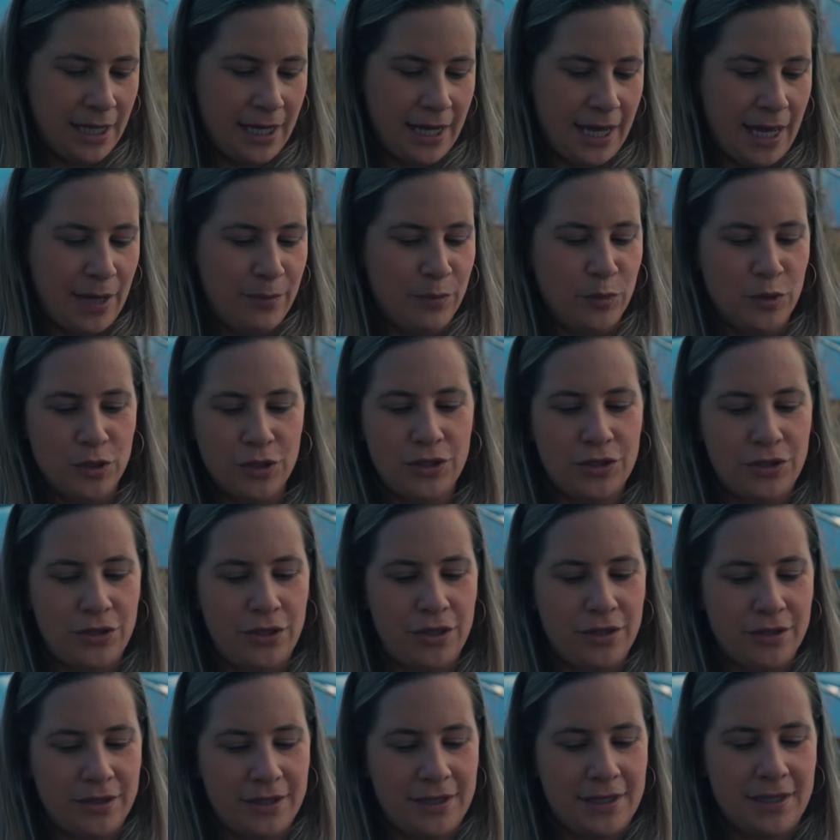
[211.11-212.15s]
And more
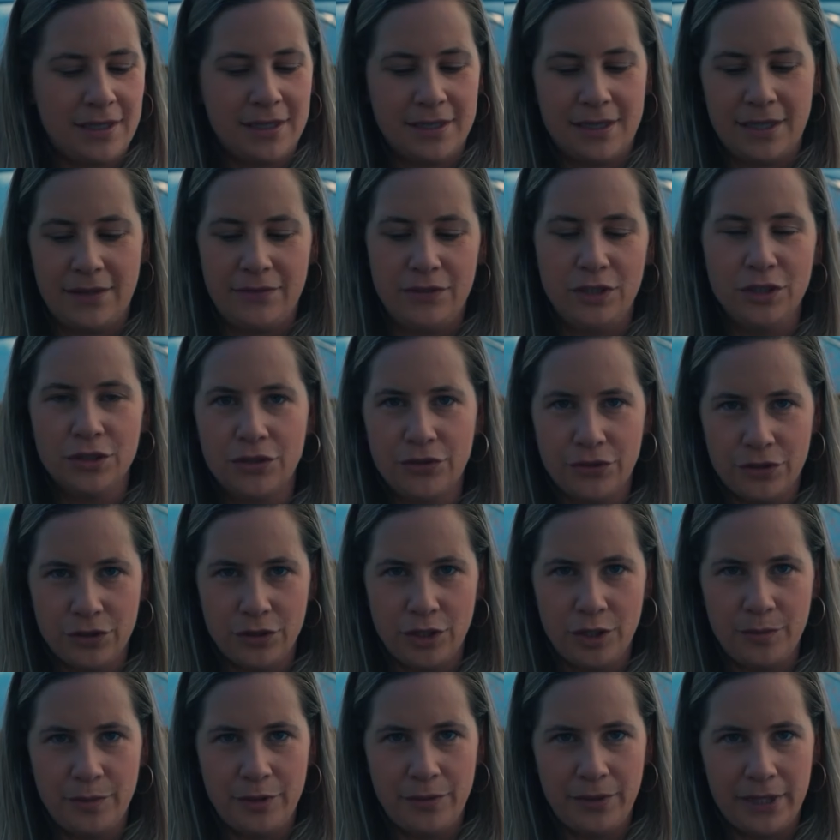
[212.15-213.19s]
stalks, because I've looked through
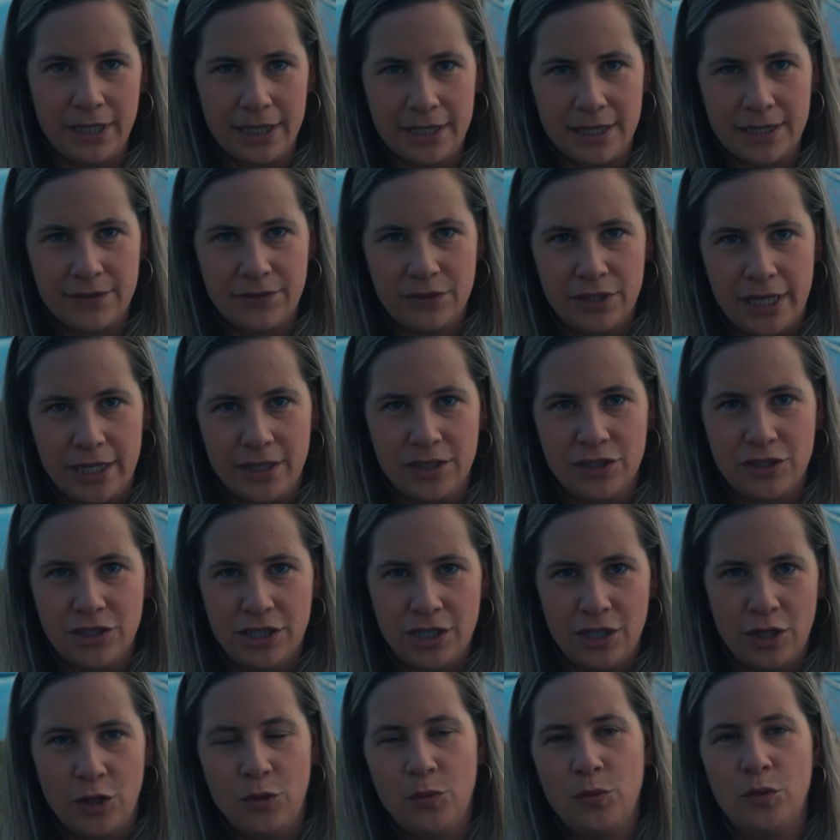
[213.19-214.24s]
all my weddings for next
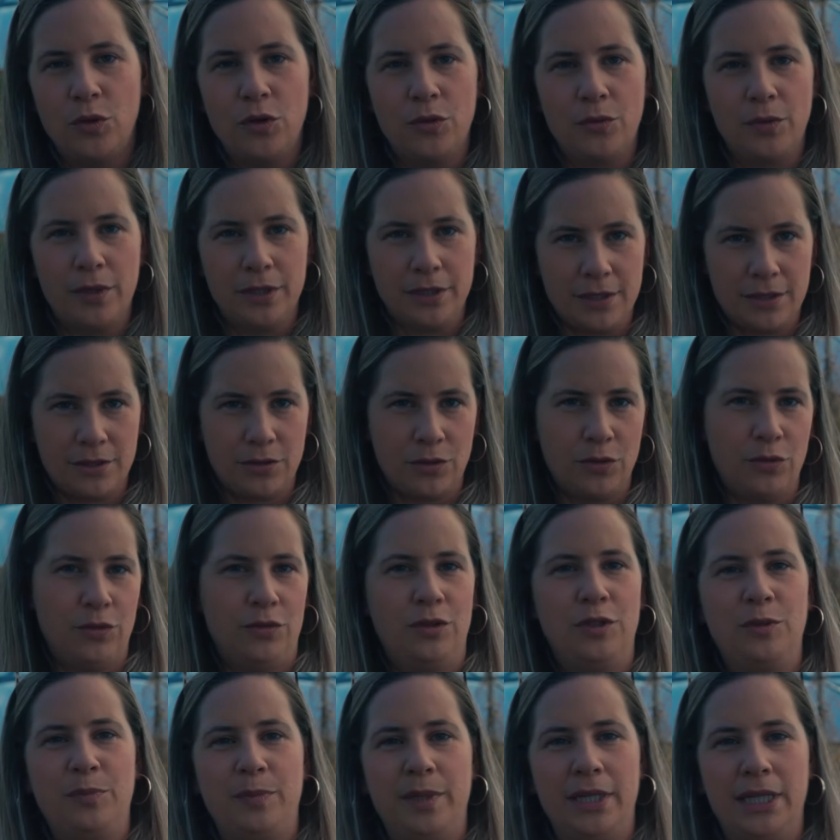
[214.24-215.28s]
year, what ones are
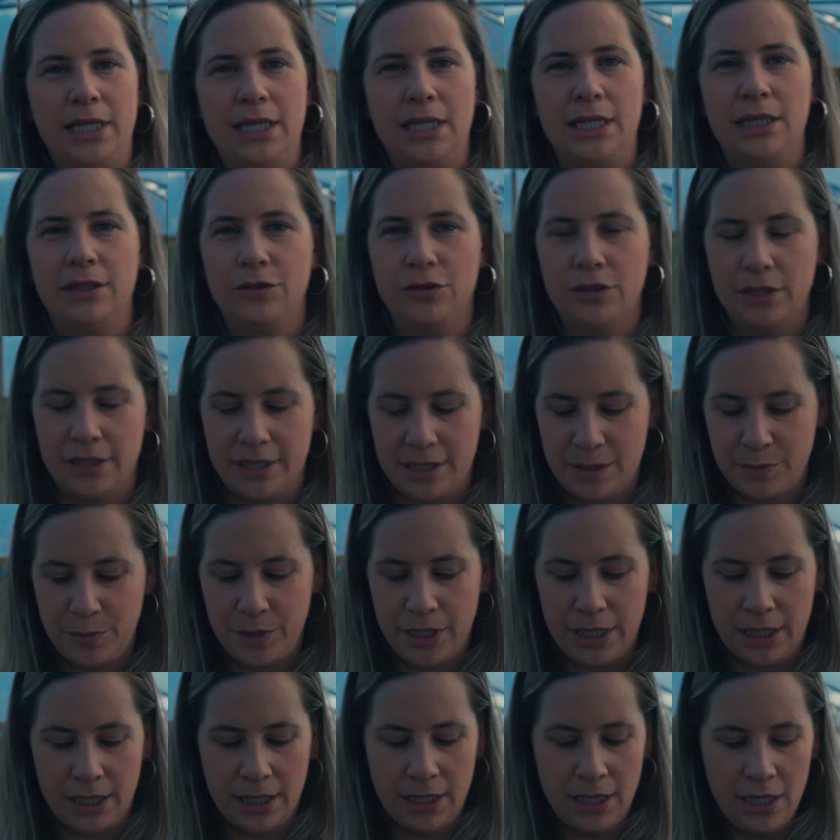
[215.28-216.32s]
going to be in the early
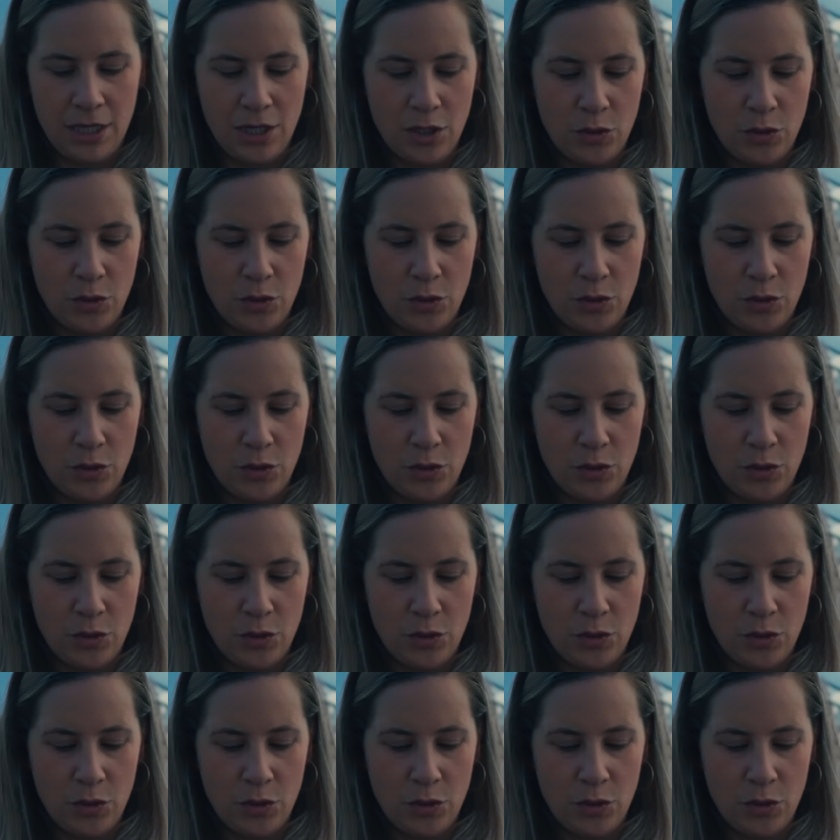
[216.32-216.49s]
spring,